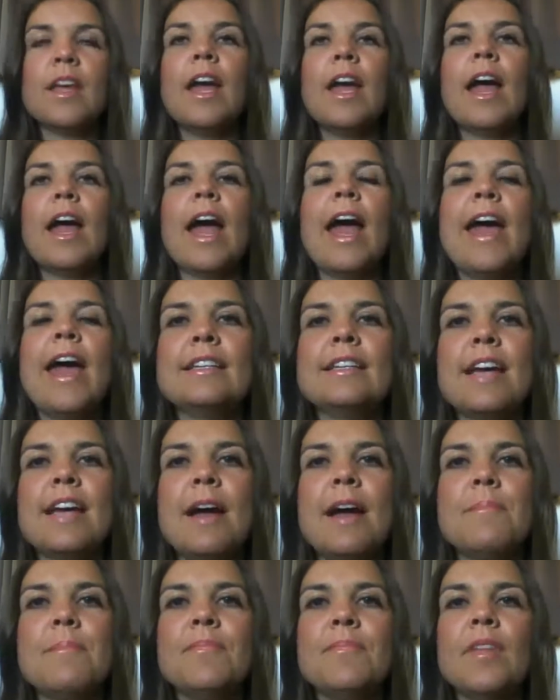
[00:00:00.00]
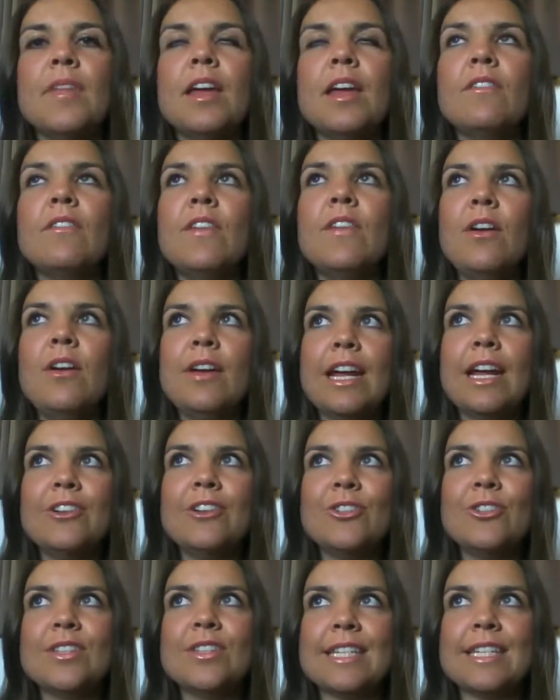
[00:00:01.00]
And very
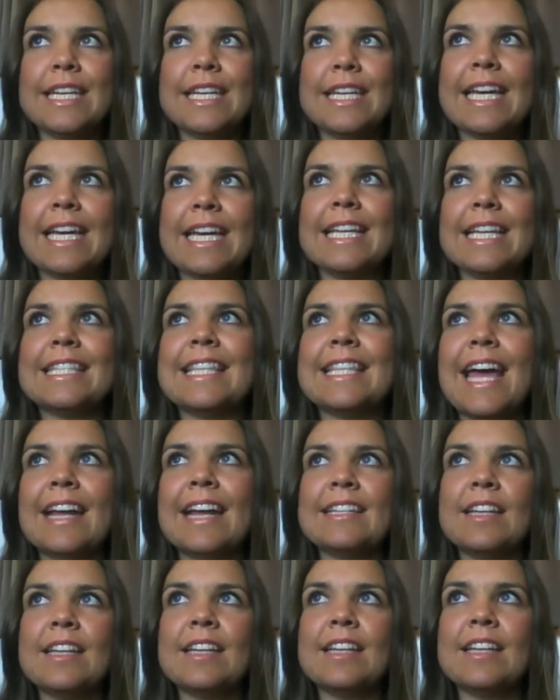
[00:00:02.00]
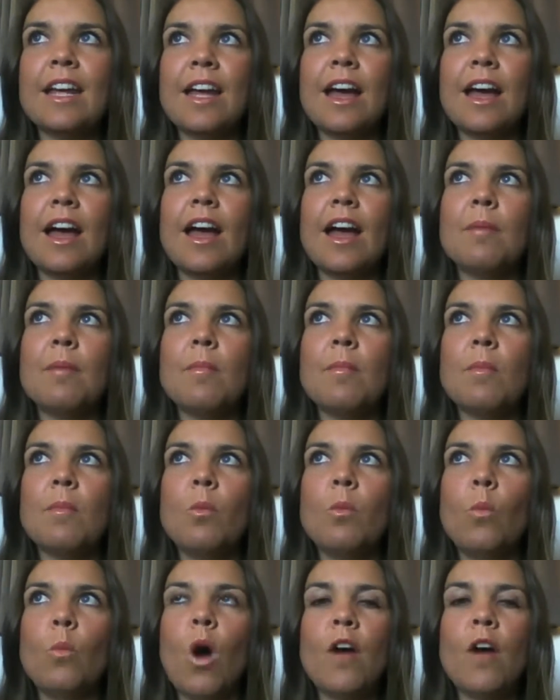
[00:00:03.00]
interesting is that on
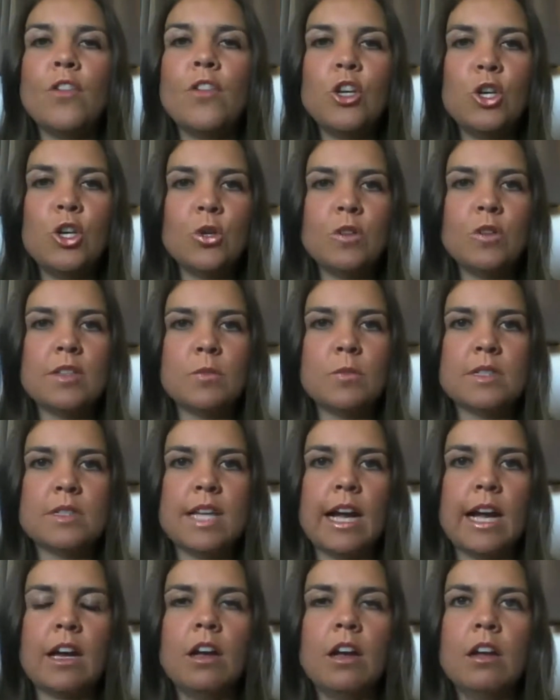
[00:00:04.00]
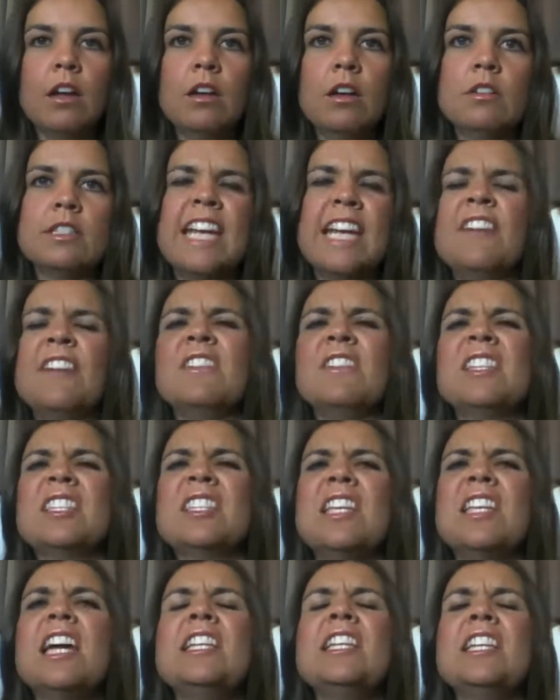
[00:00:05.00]
the news, it was like
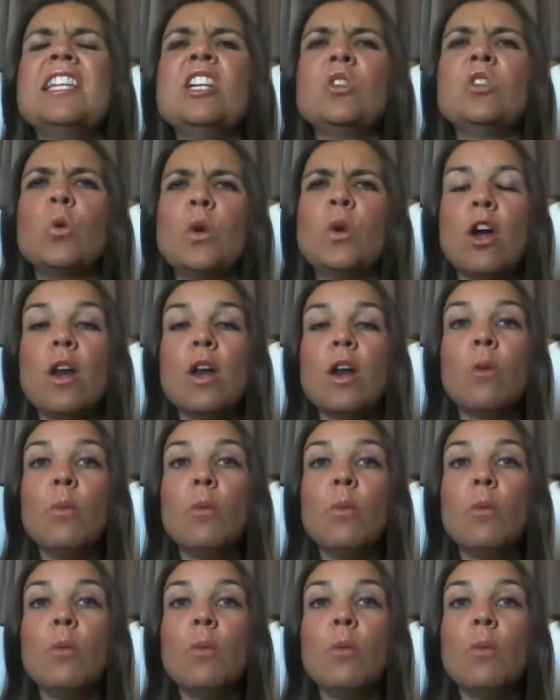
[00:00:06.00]
devastating tornado.